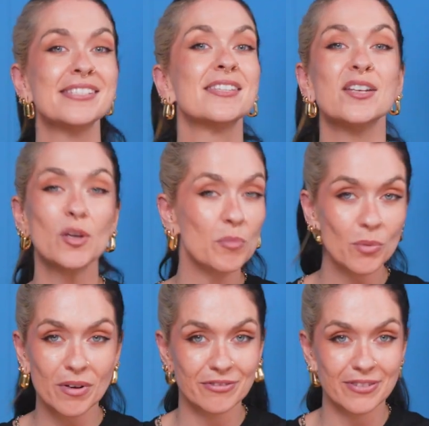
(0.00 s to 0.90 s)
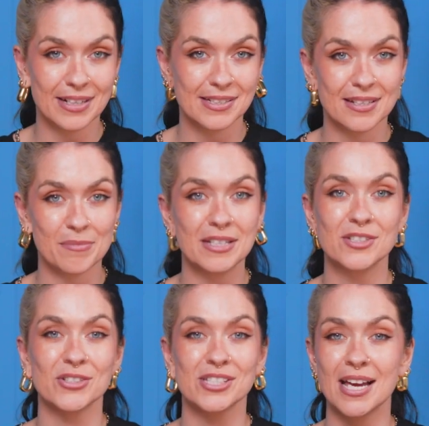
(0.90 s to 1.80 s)
is the #1 factor that
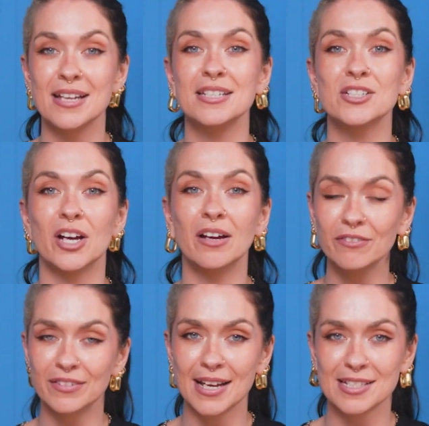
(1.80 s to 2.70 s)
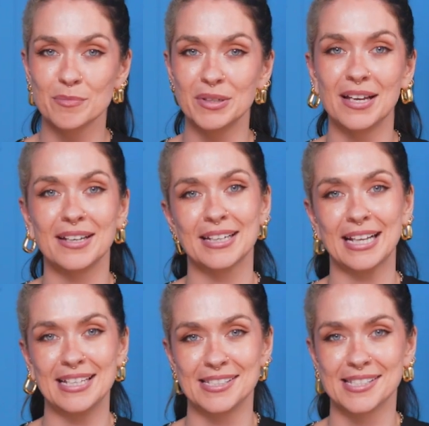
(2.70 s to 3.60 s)
makes your signage unforgettable at a
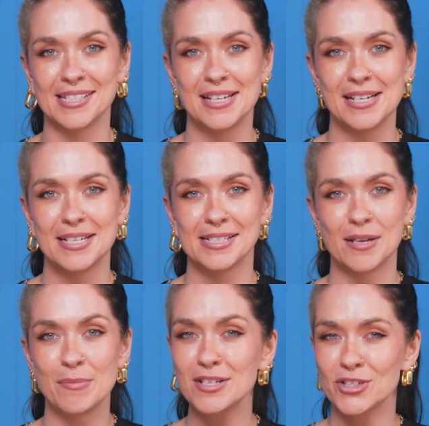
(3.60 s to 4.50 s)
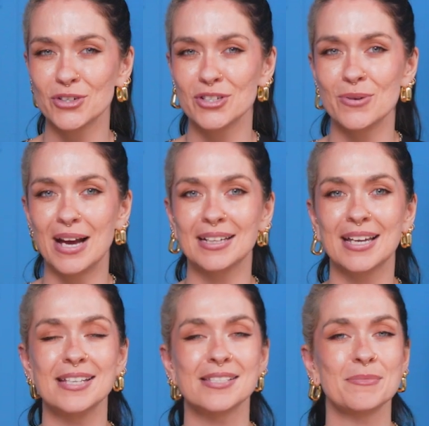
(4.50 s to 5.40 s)
glance. So make sure you
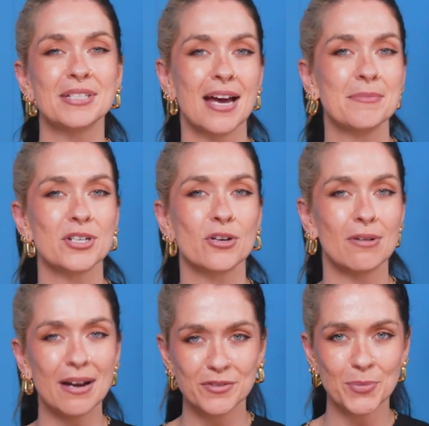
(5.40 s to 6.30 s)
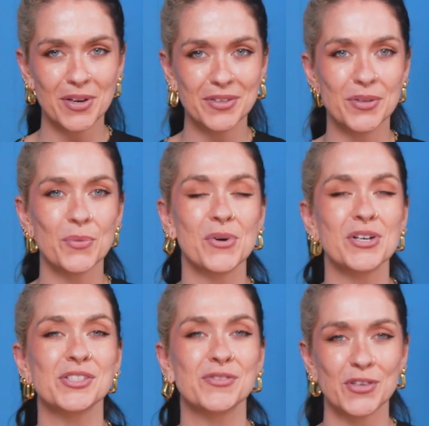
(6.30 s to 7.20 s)
allocate some time to craft one that
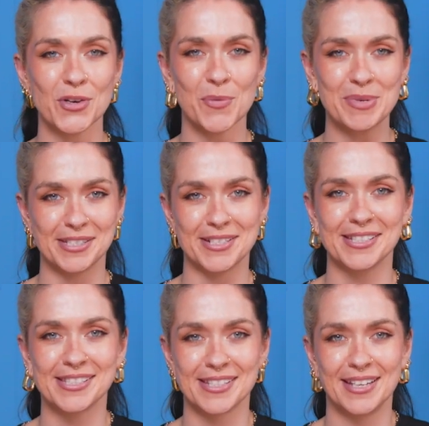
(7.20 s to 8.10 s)
works for your business.